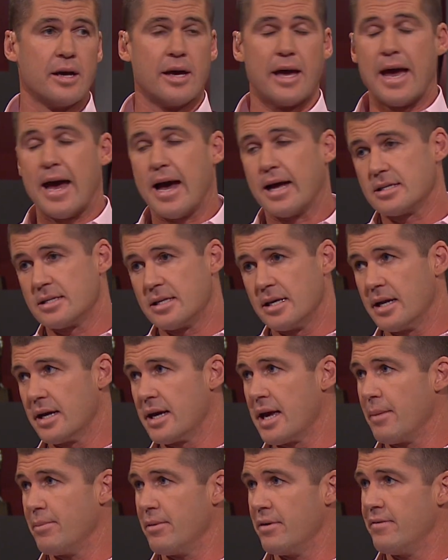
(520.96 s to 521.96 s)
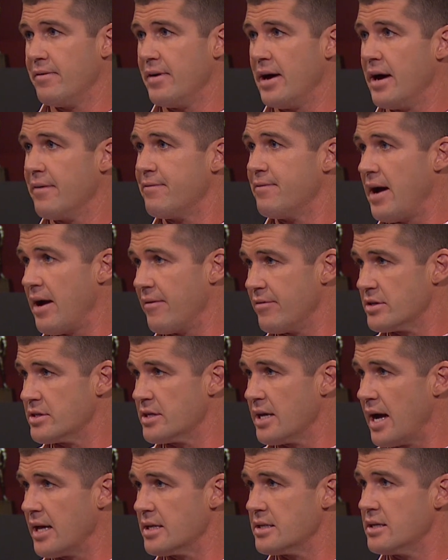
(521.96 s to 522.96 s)
ousted a couple of favourite
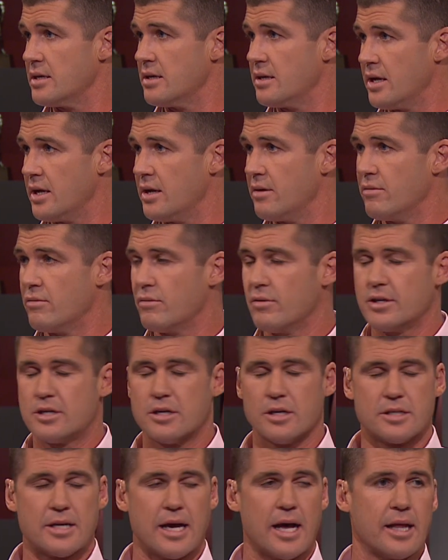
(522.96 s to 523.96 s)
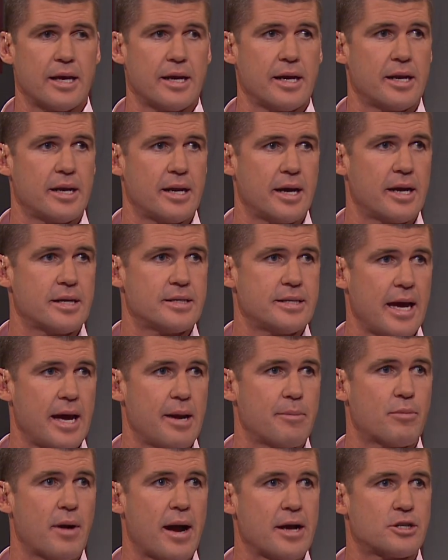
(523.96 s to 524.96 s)
sons in Ricciatelli and
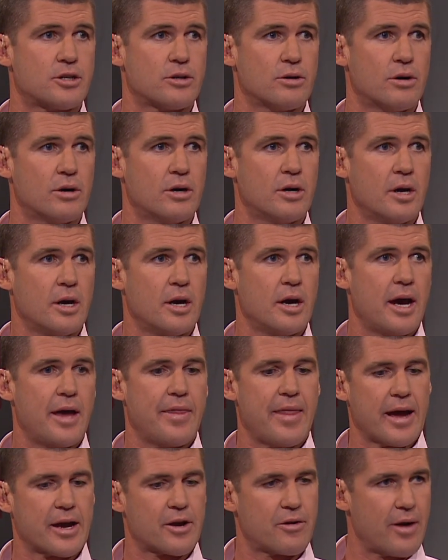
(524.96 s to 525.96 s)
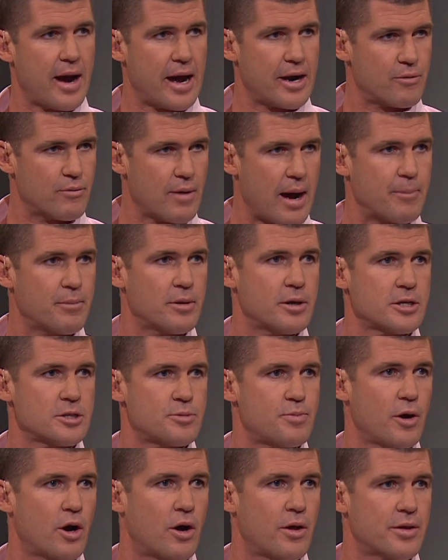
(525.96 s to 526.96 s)
Dan Bradshaw, and that created rumblings
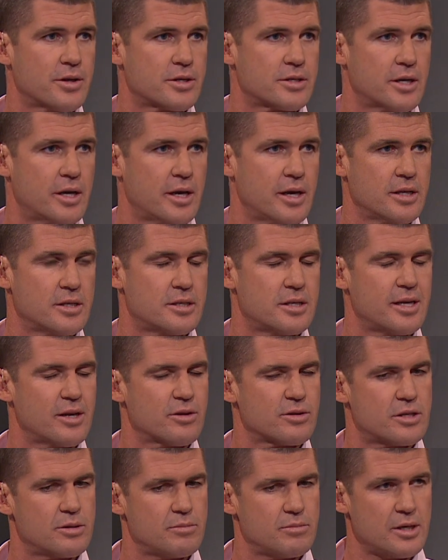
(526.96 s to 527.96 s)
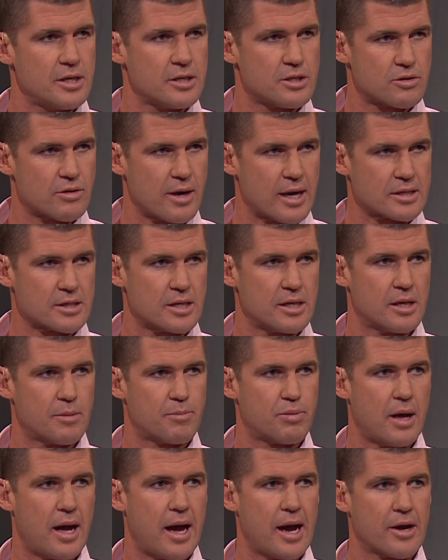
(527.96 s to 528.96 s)
behind the scenes. There was some distrust in the
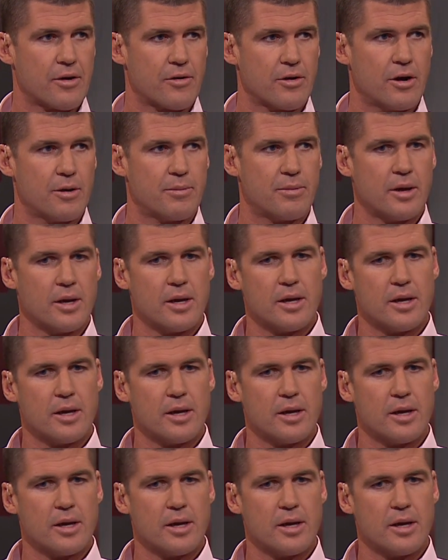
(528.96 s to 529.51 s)
playing group,